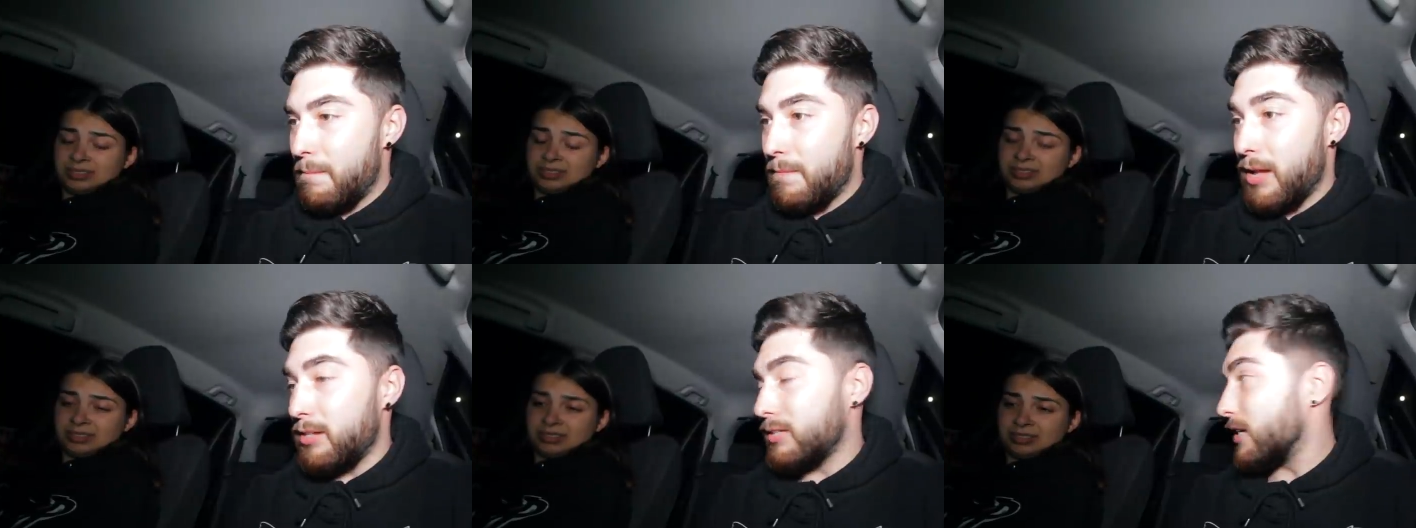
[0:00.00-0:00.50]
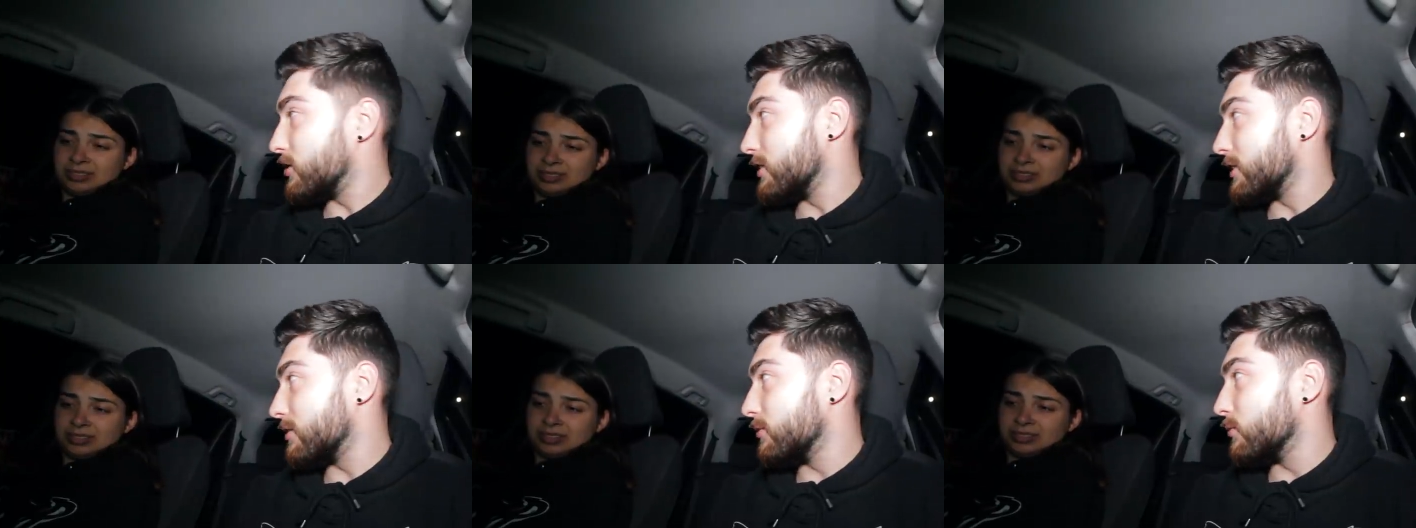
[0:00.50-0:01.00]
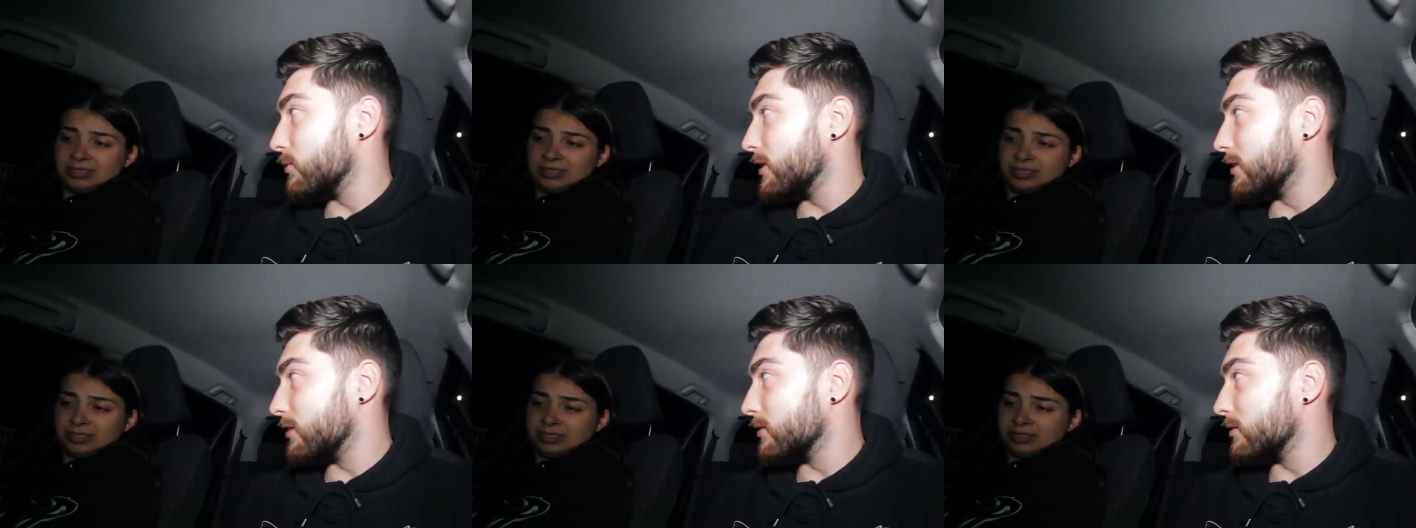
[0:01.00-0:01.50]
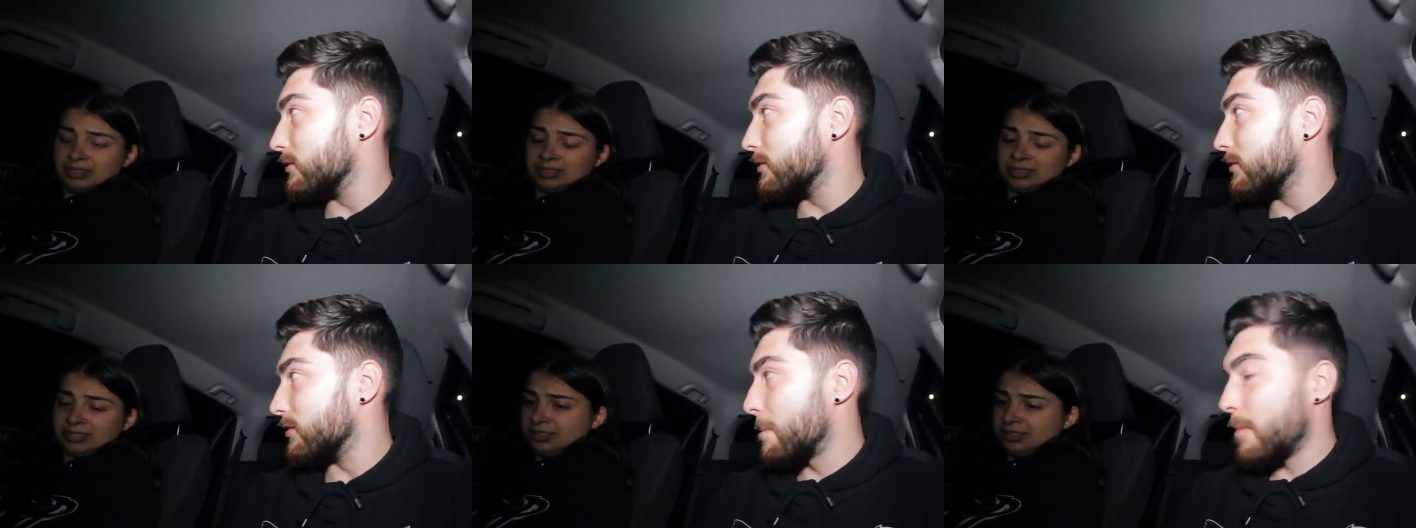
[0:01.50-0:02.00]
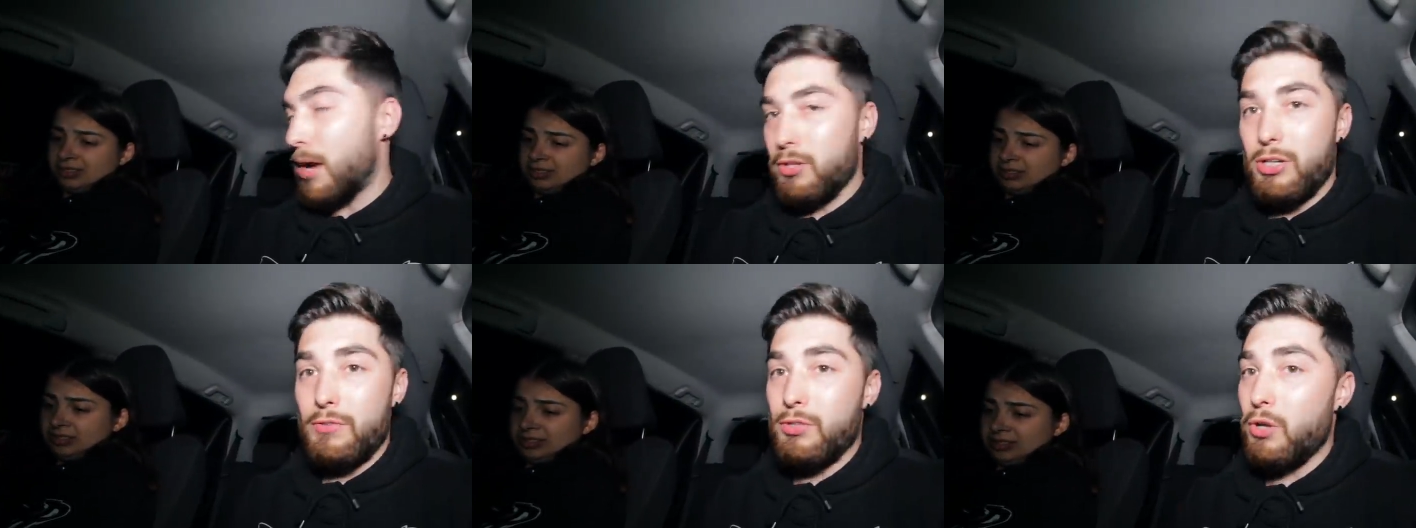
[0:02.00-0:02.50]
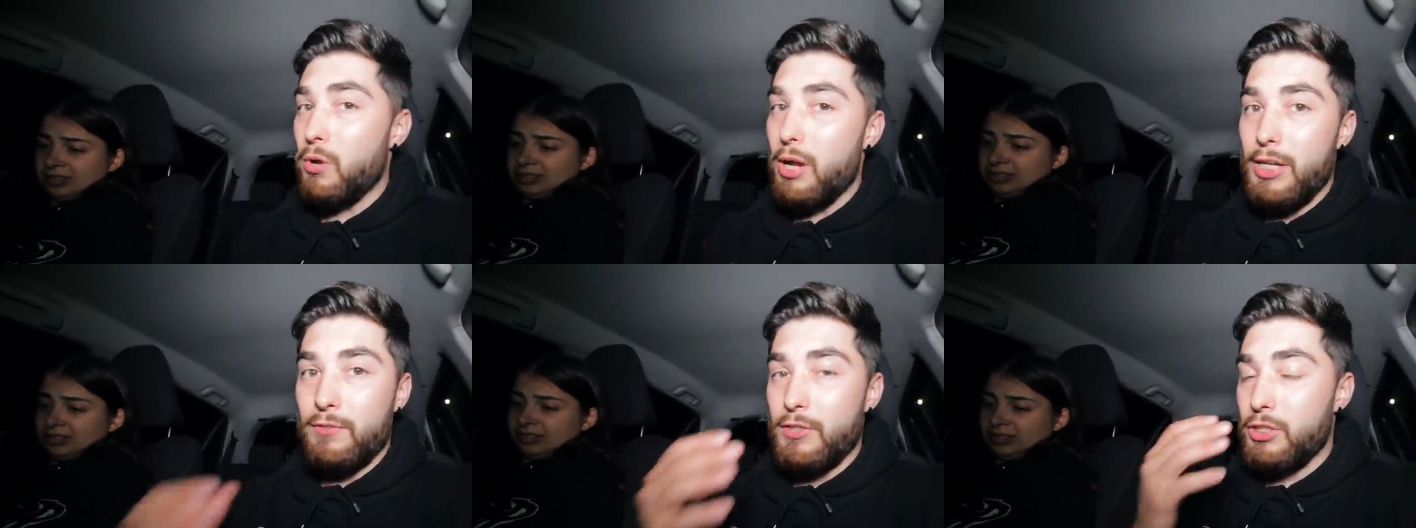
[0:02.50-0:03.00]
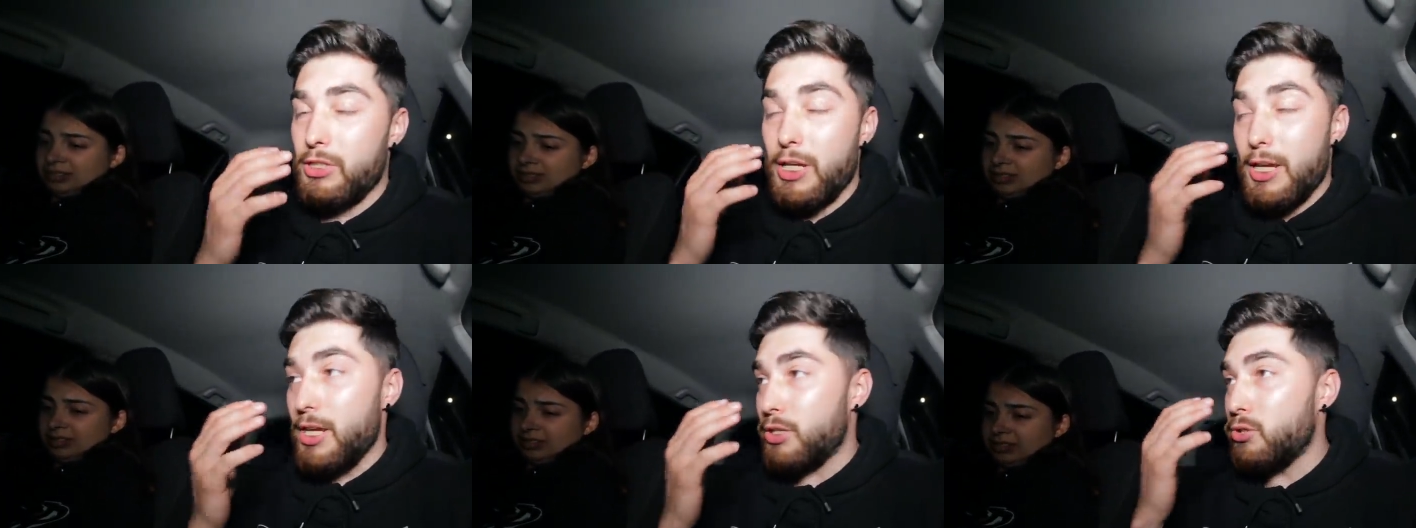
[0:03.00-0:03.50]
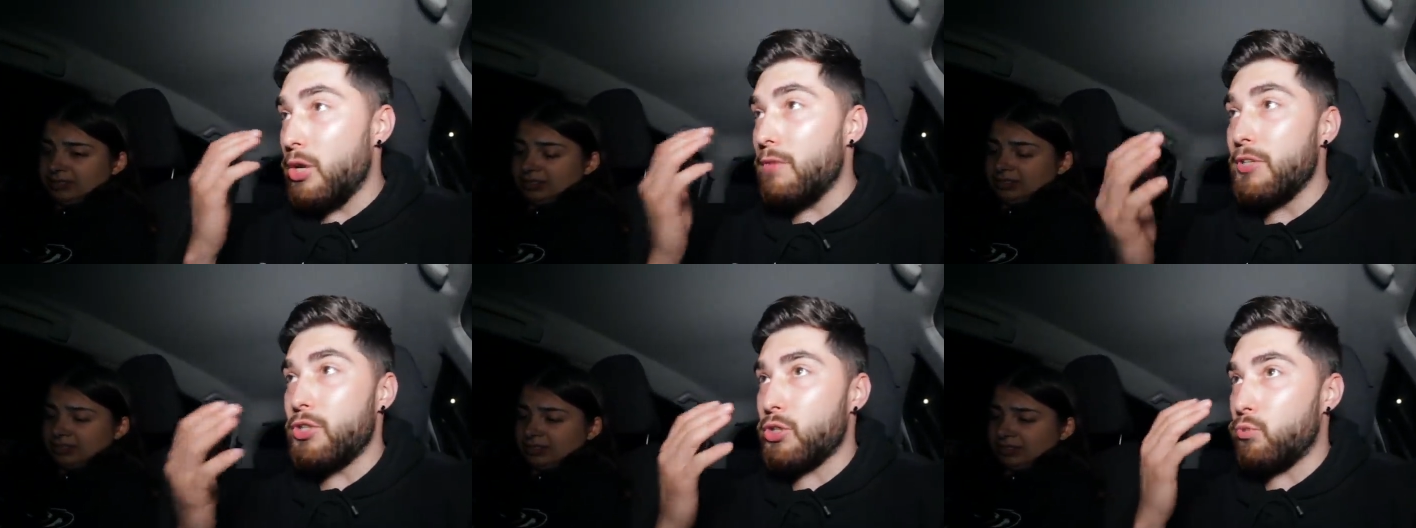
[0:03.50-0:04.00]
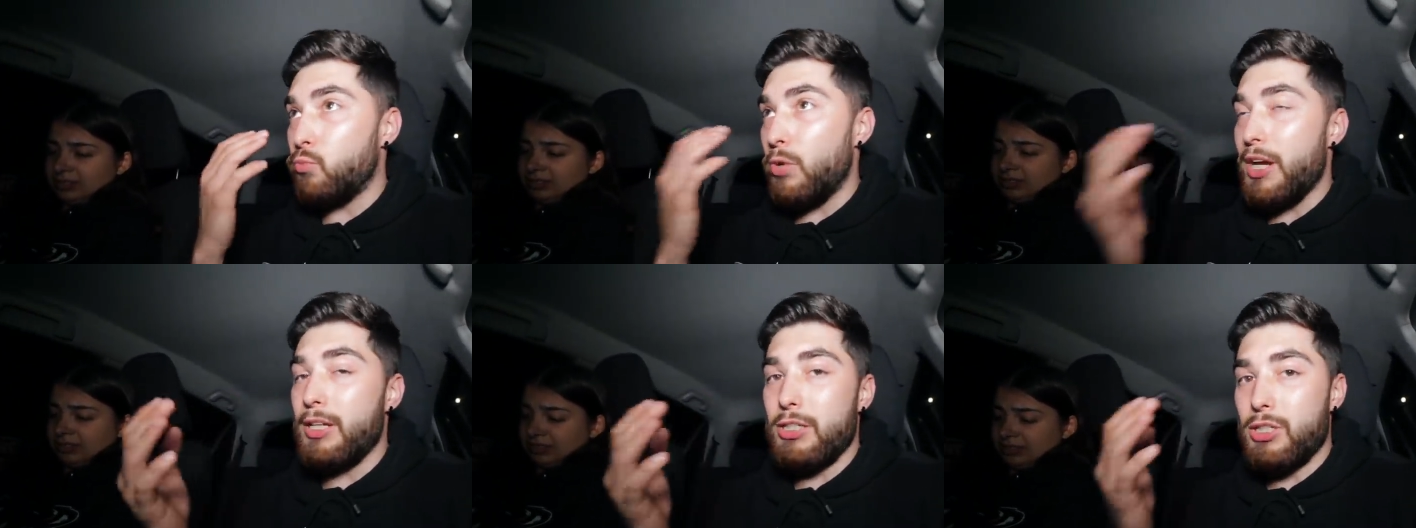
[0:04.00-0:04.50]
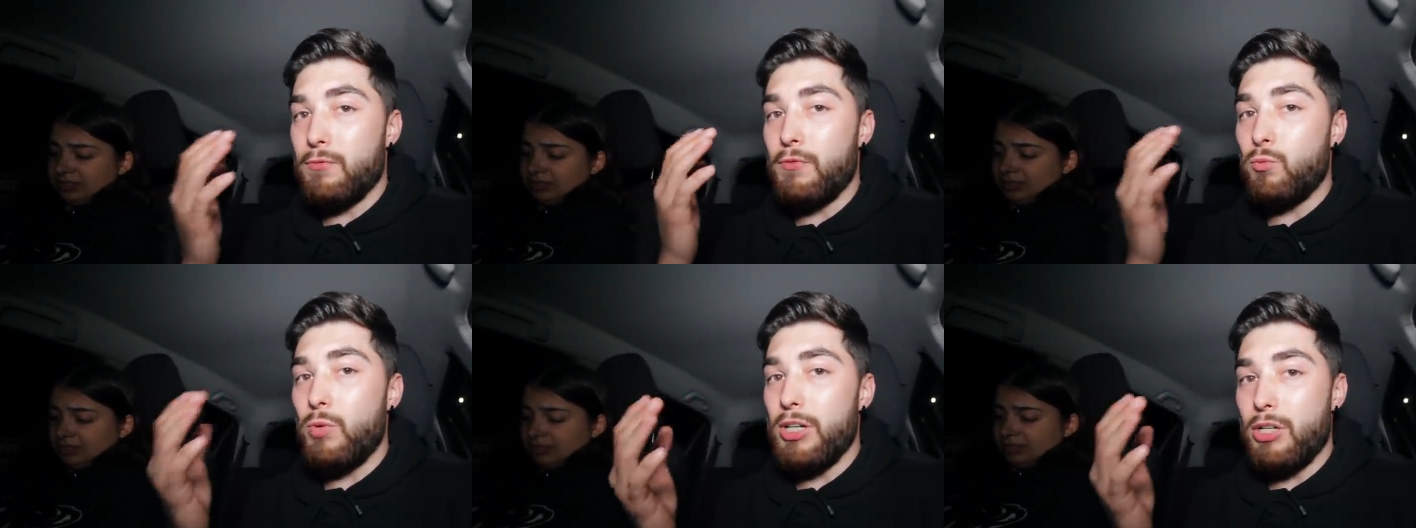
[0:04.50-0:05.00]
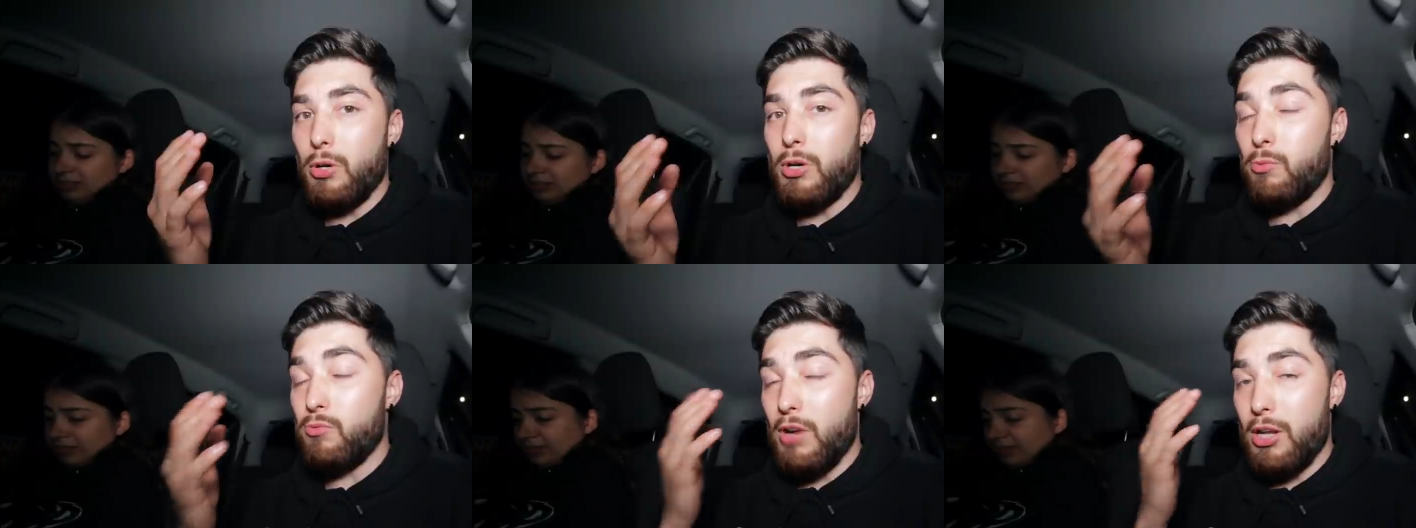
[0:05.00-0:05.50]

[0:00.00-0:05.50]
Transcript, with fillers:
Speaker 1: Nah, there's actually something weird going on. I don't even know if it's it's not even just weird something weird going on